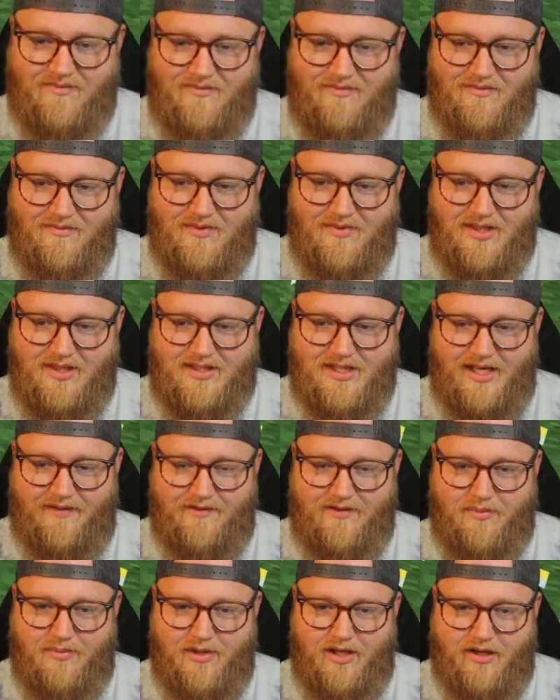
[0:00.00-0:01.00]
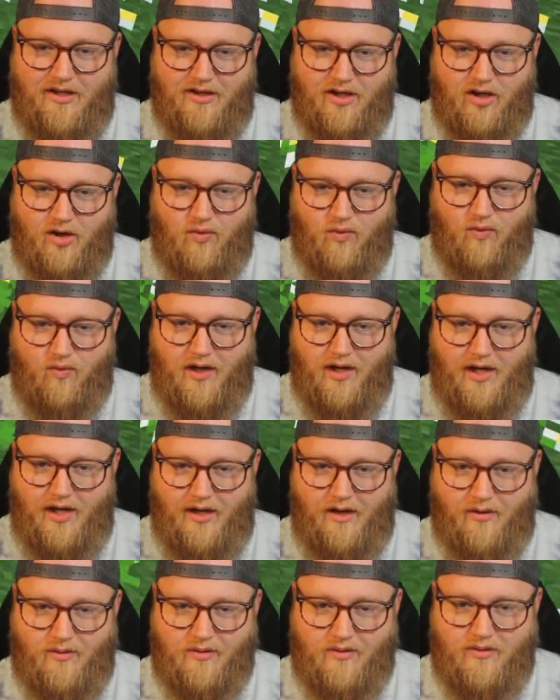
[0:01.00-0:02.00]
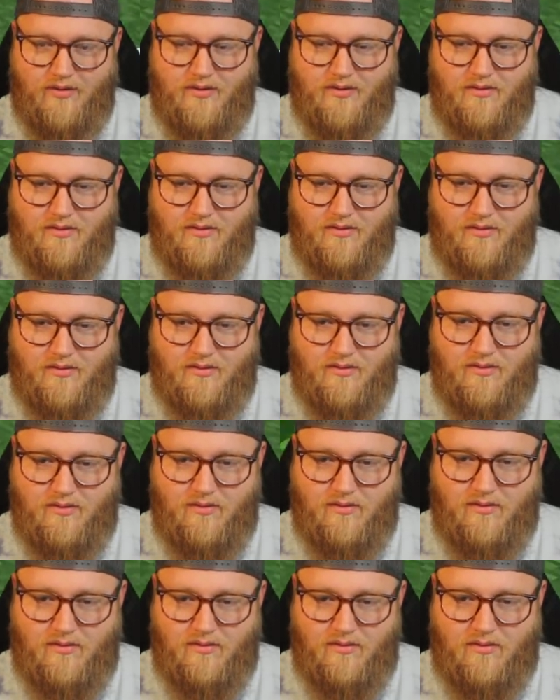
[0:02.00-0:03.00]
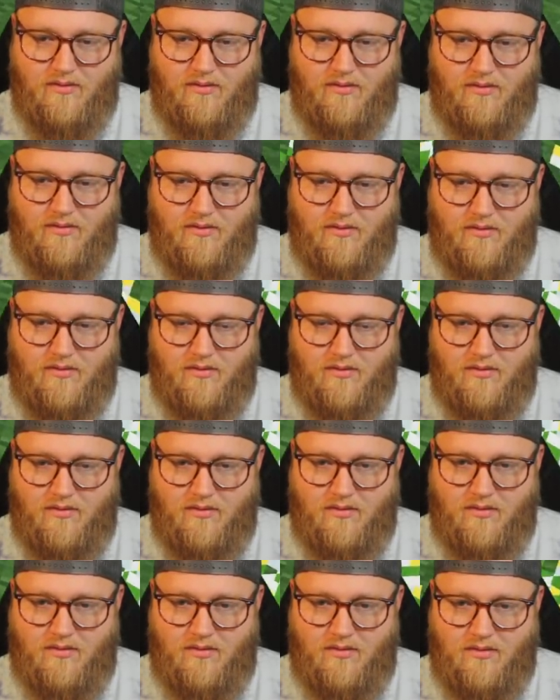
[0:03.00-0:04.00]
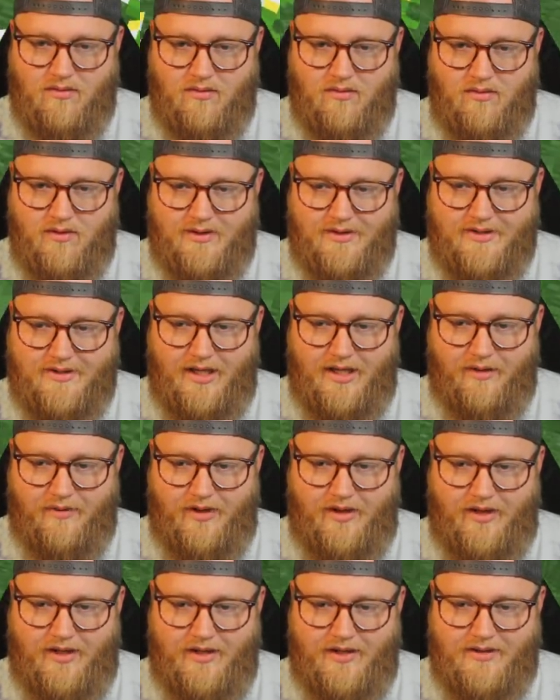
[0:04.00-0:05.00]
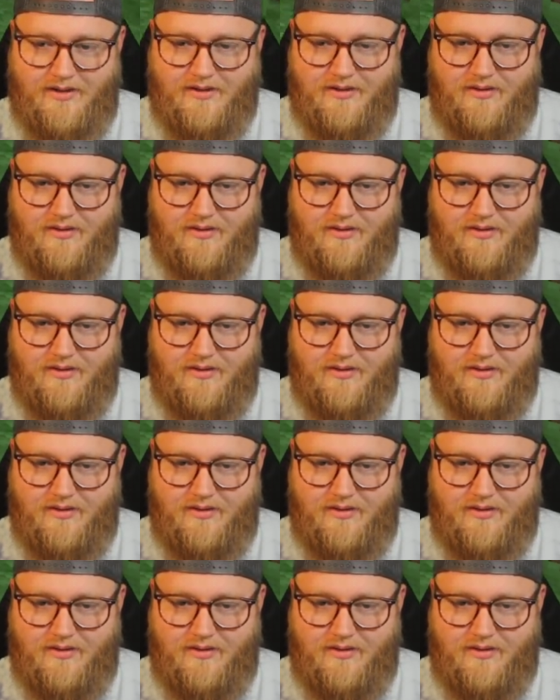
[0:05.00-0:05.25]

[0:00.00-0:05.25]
Does it have to be on the ground? Is that what it is?